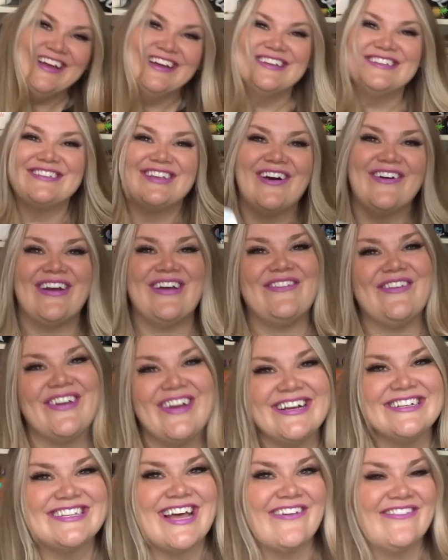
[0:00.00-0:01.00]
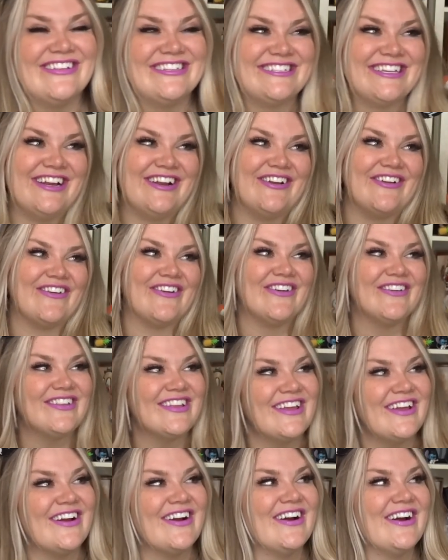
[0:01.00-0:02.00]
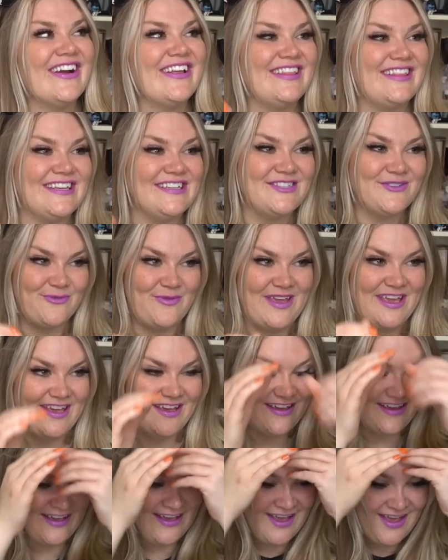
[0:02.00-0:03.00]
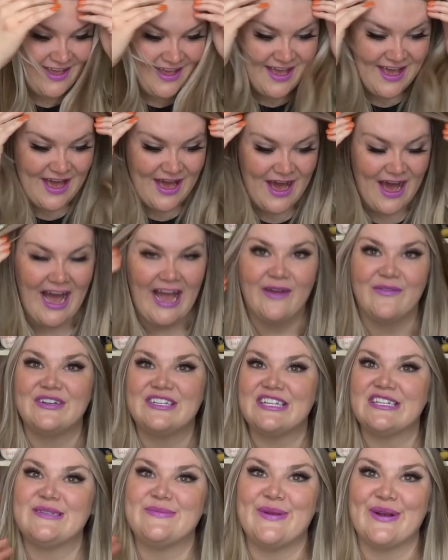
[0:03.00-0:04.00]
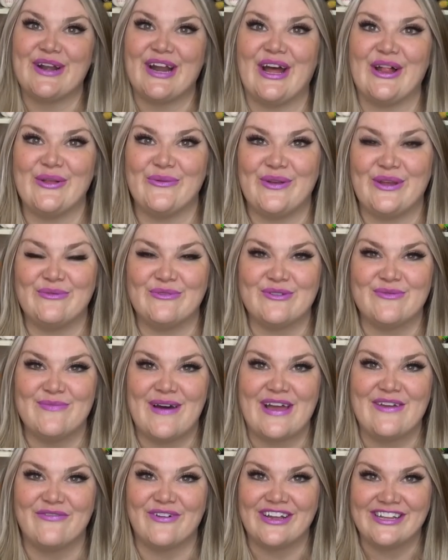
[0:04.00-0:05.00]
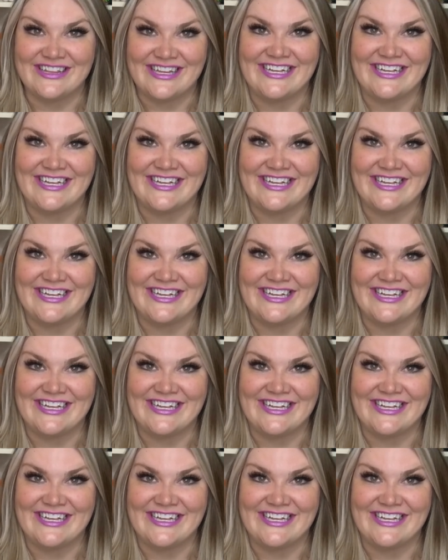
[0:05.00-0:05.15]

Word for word: So if you guys haven't seen, earlier this week, I went to Spirit Halloween with my friend